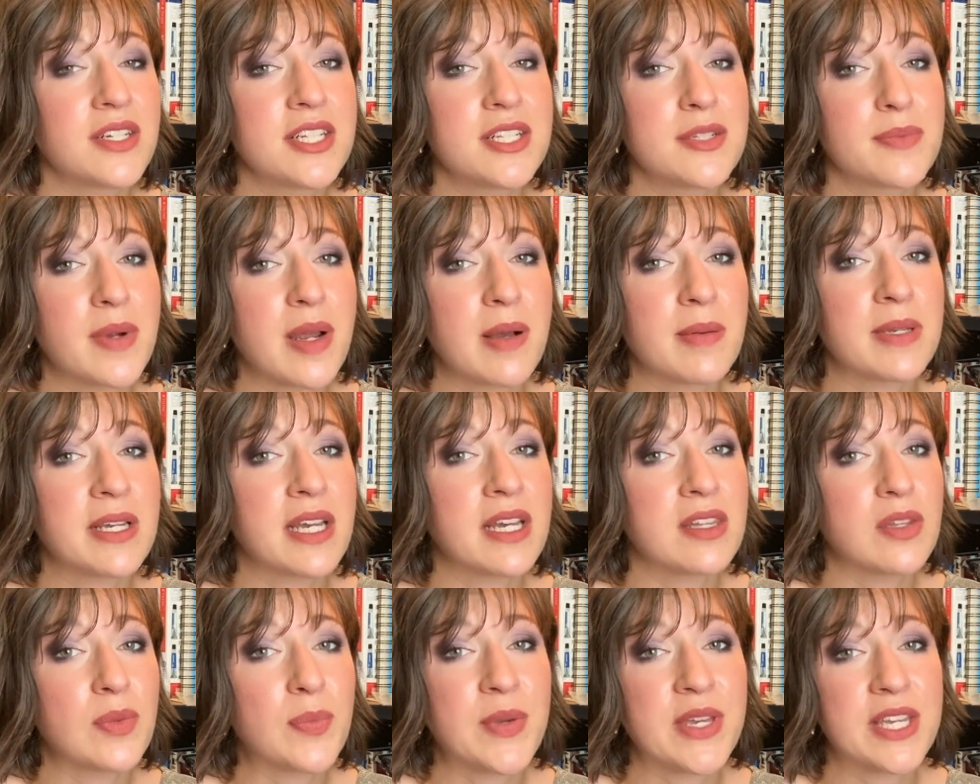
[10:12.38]
probably
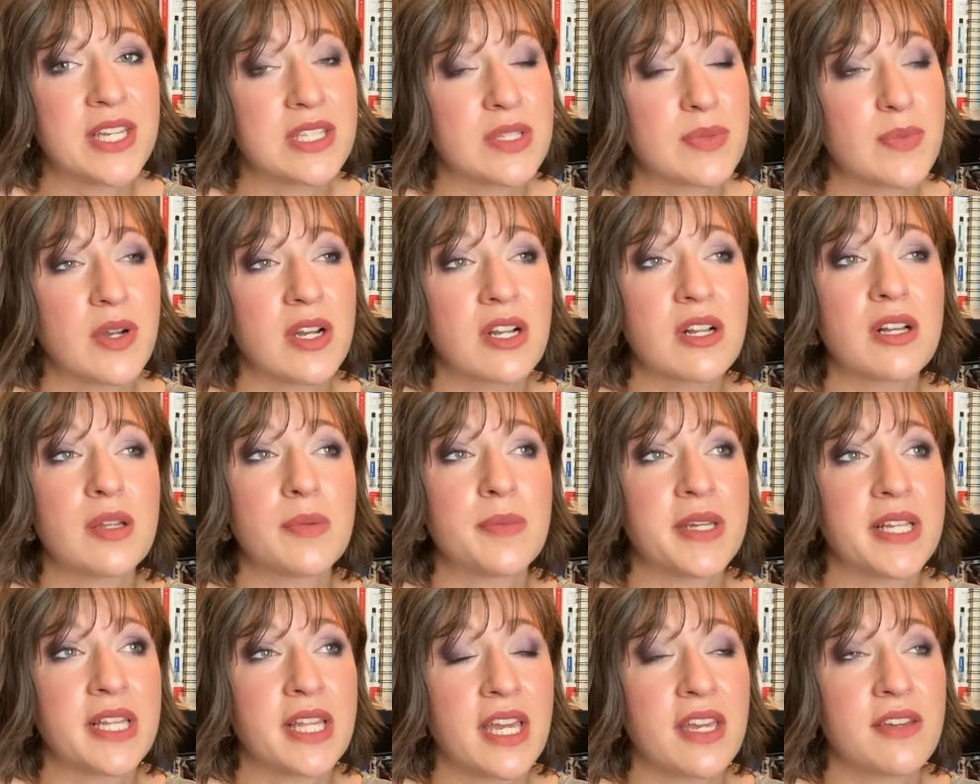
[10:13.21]
had the biggest mark on
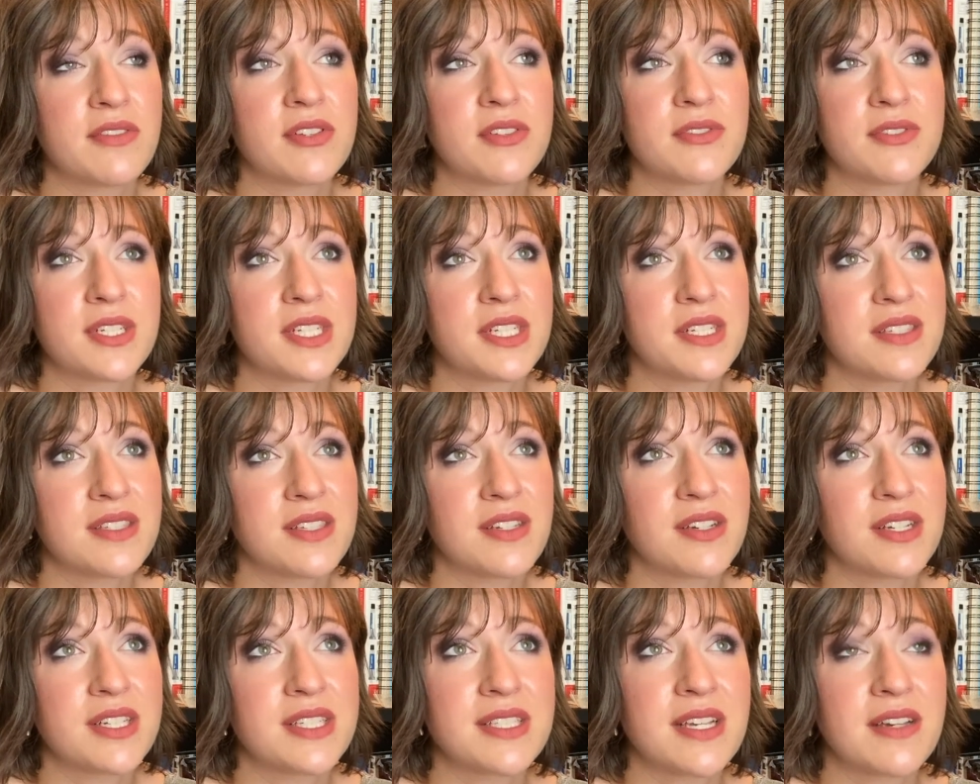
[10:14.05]
my life of any
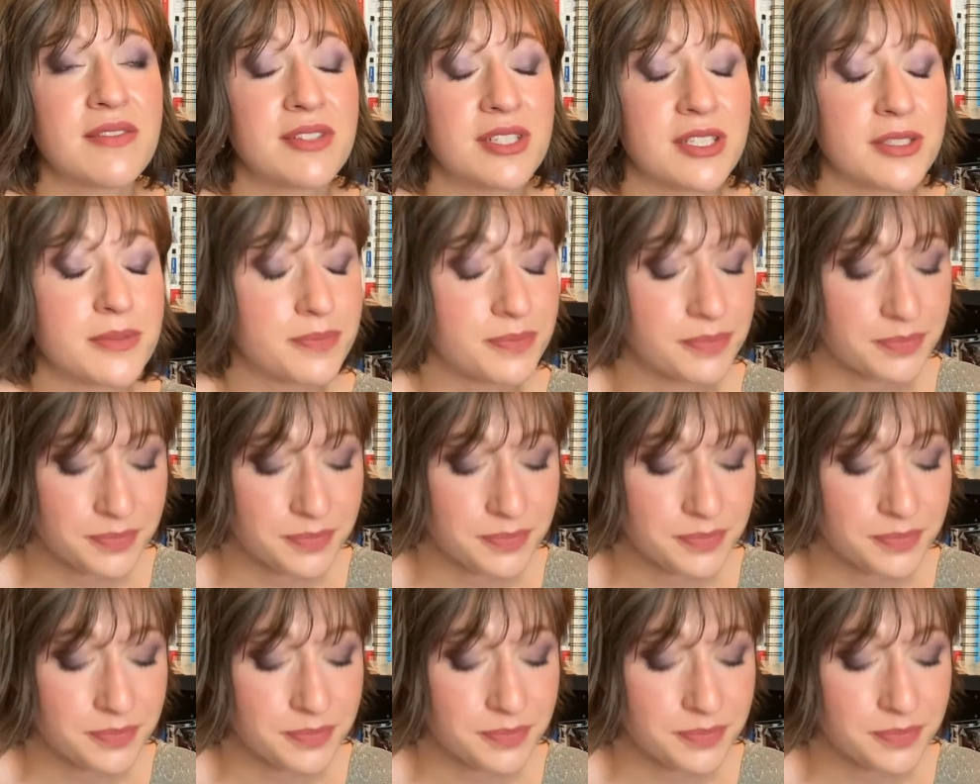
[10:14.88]
series ever.